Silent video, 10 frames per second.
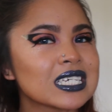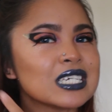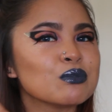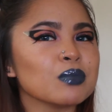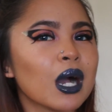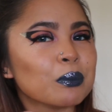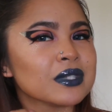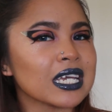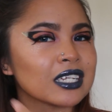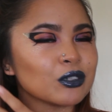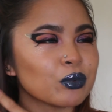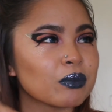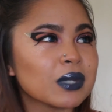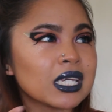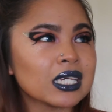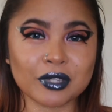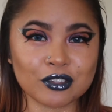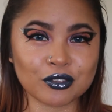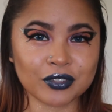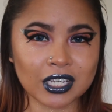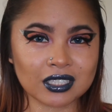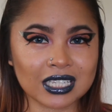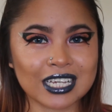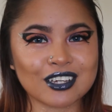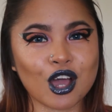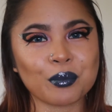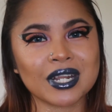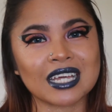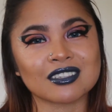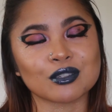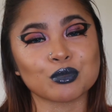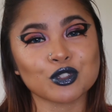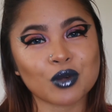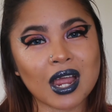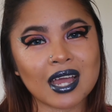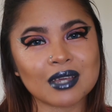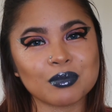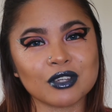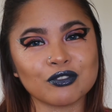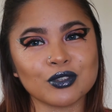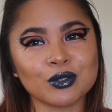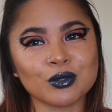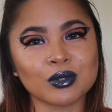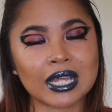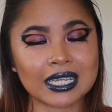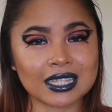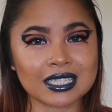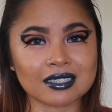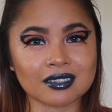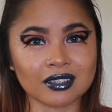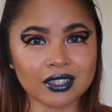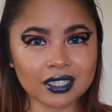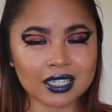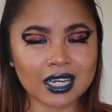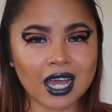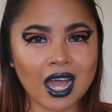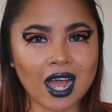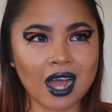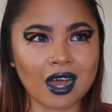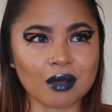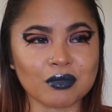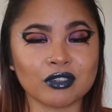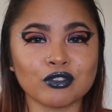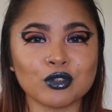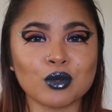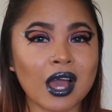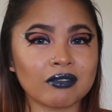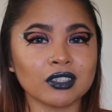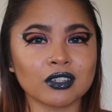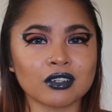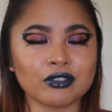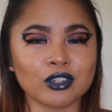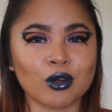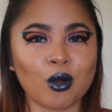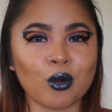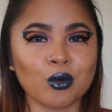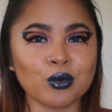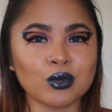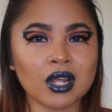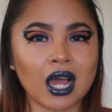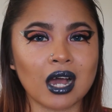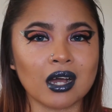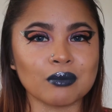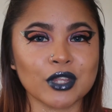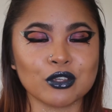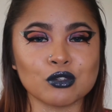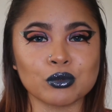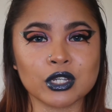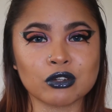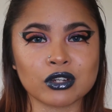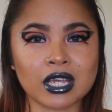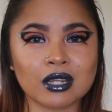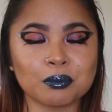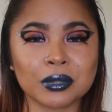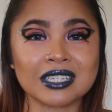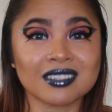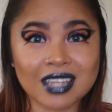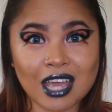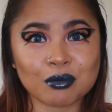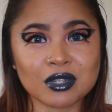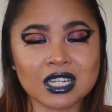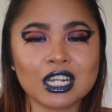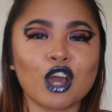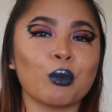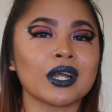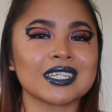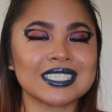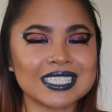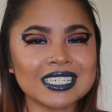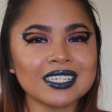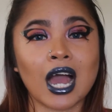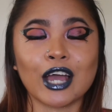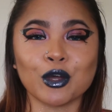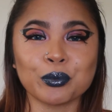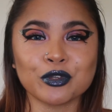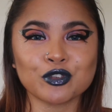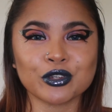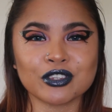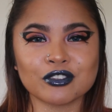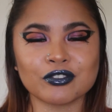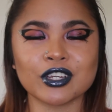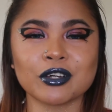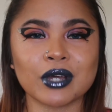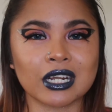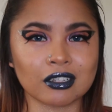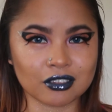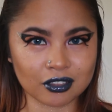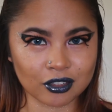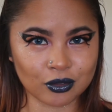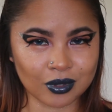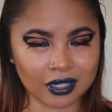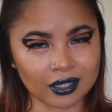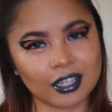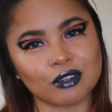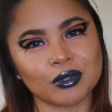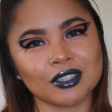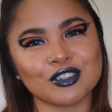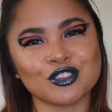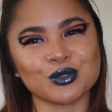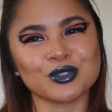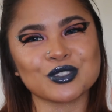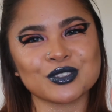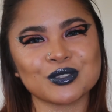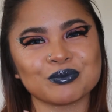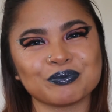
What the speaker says: keep updated with me. Please don't forget to like, comment, and subscribe if you like this look. If you have a look of your own that you recreated, please tag me in it. I want to see. I hope you enjoyed this video, and I'll see you in a later one. Shoots.